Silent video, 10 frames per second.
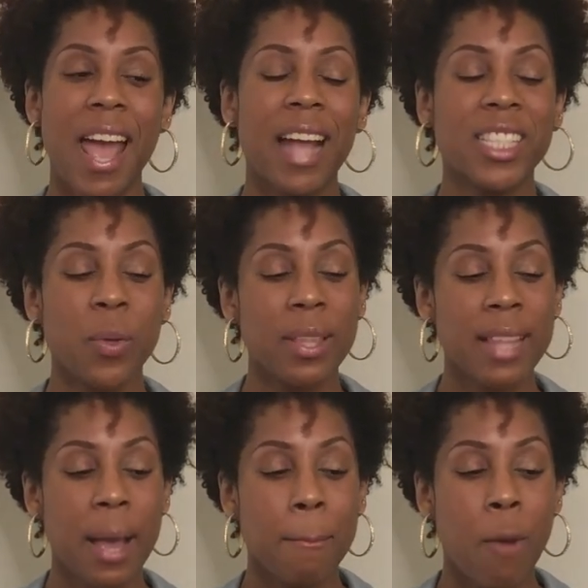And so in
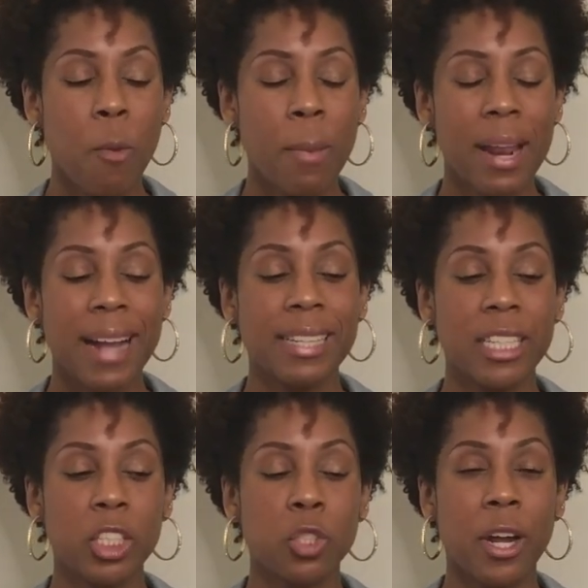that moment, I
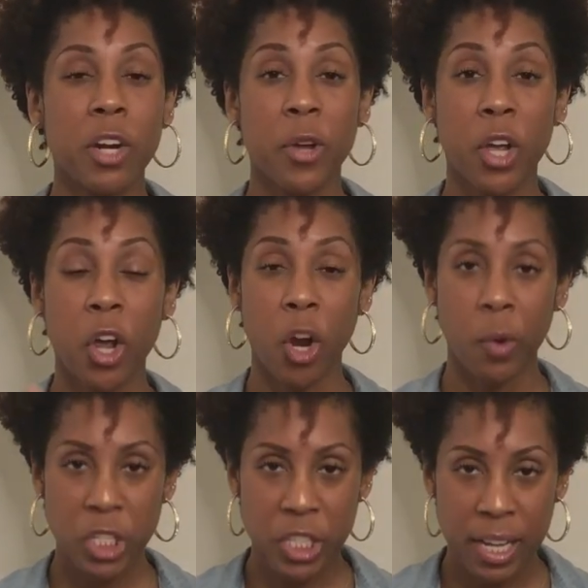did try to
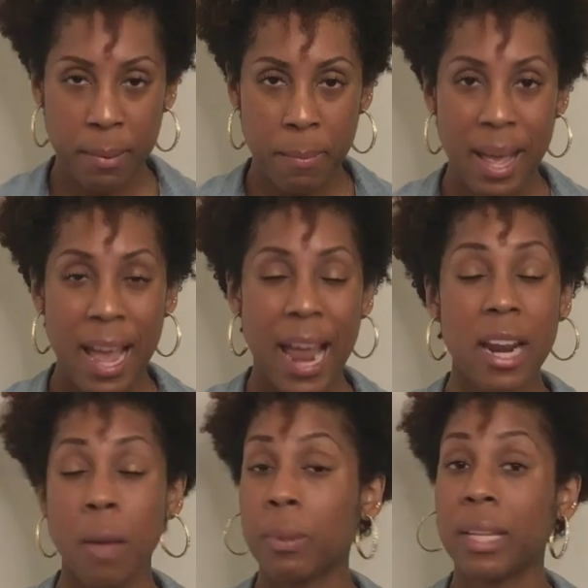encourage him
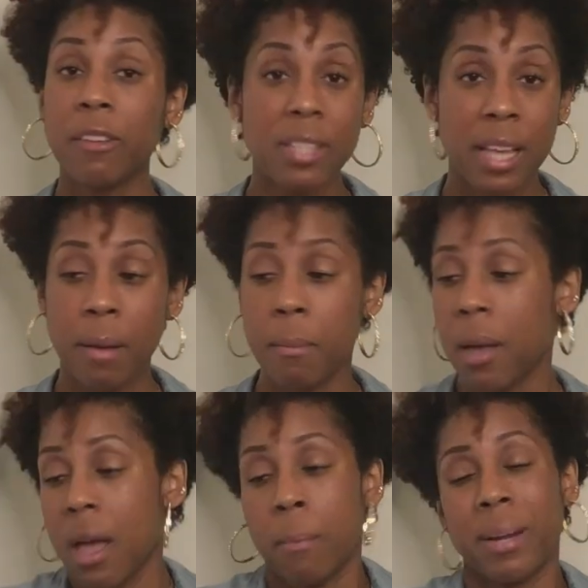and uplift him,
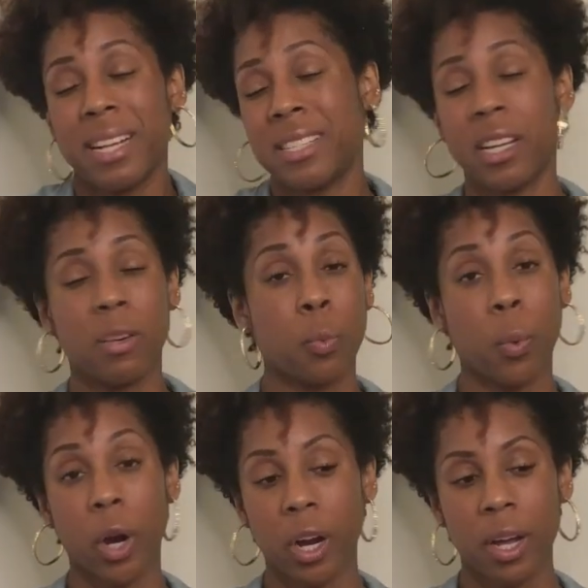but it didn't
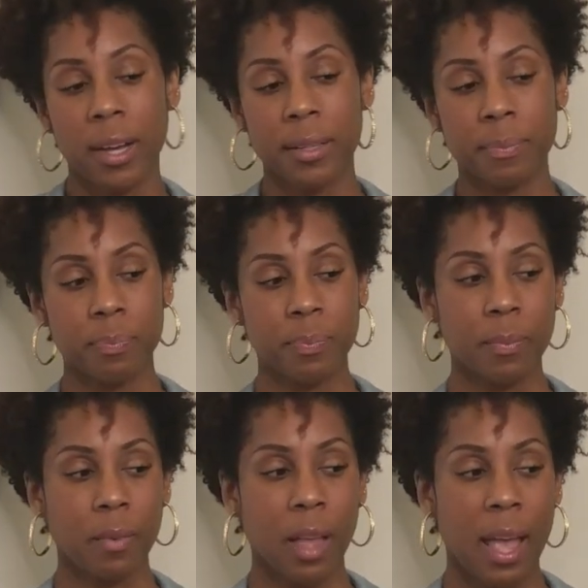work.
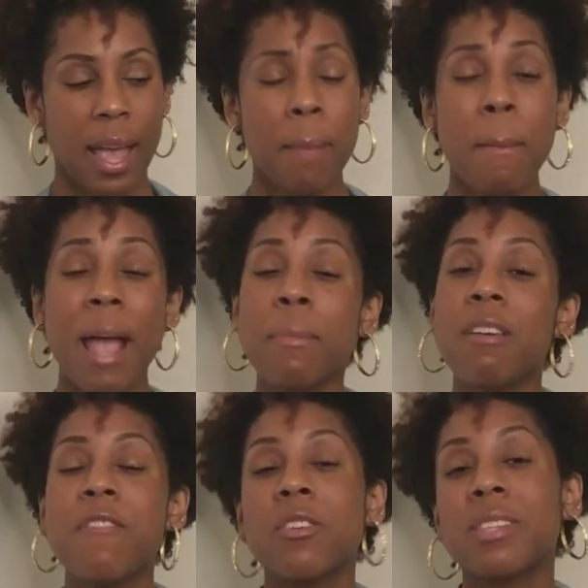It made
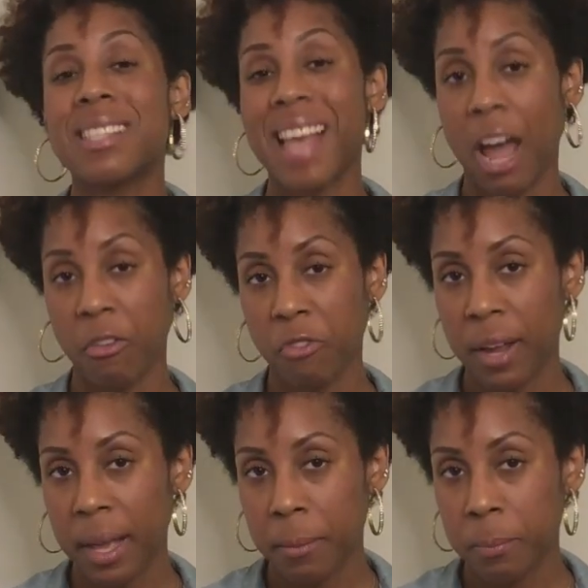me feel sad for
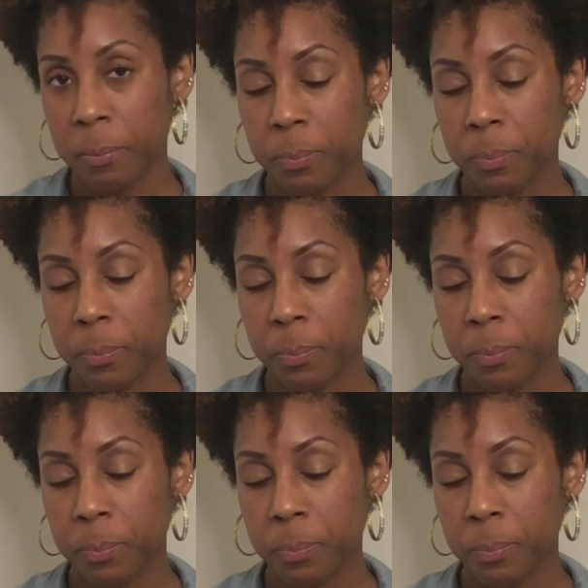him.